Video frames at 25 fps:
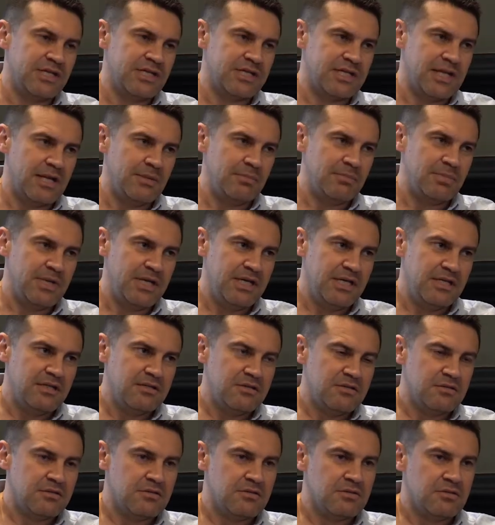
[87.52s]
a
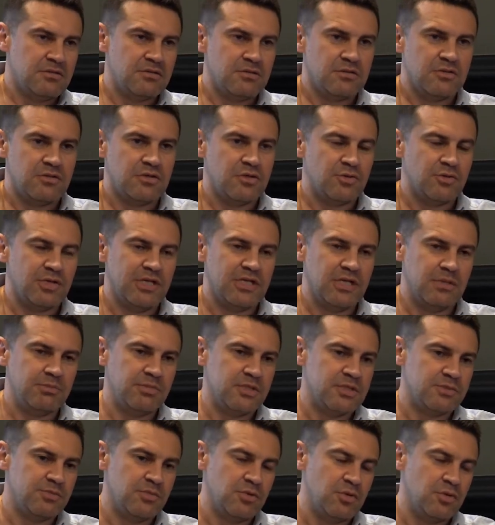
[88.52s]
campaign, create a
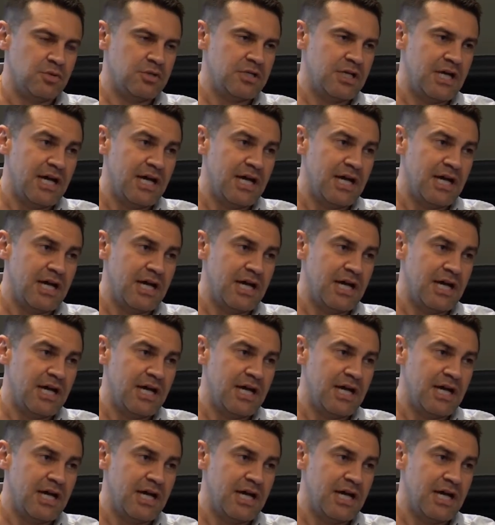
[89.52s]
bespoke